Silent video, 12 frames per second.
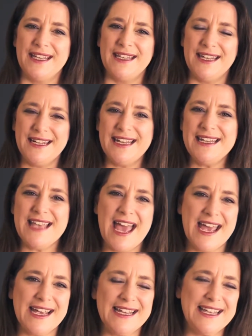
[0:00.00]
yin and
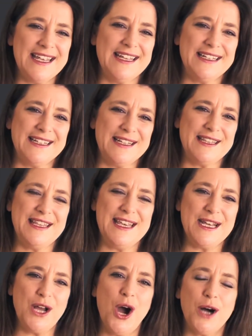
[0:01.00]
yang in
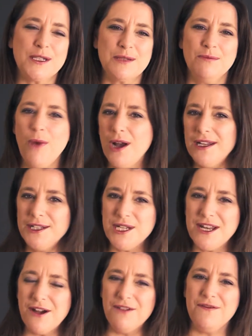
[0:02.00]
the
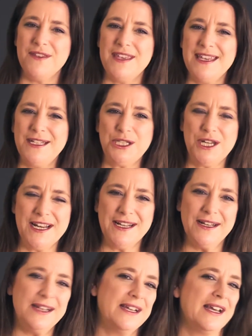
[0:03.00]
cosmology of the I
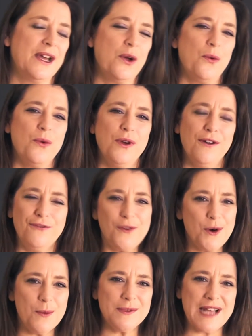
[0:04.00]
Ching were
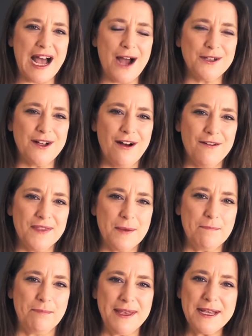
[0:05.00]
formed out of
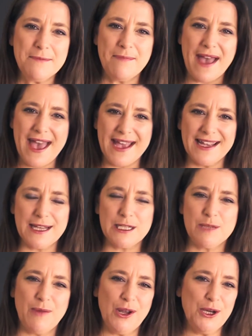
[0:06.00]
the Big Bang
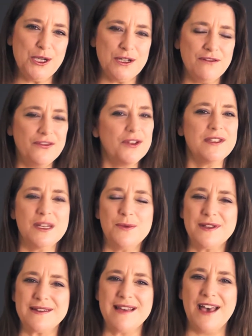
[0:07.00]
explosion. First there
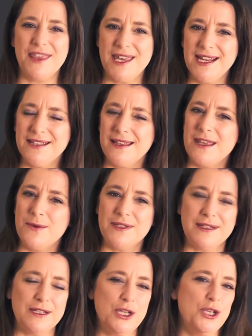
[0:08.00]
was nothing, and then there
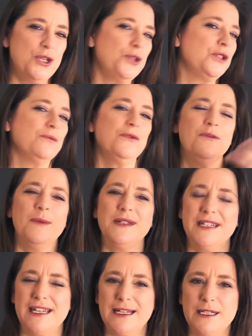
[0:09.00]
was this huge
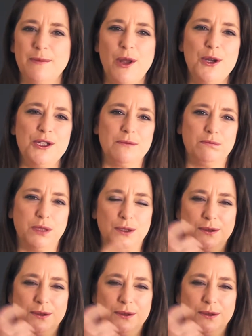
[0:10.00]
movement and explosion.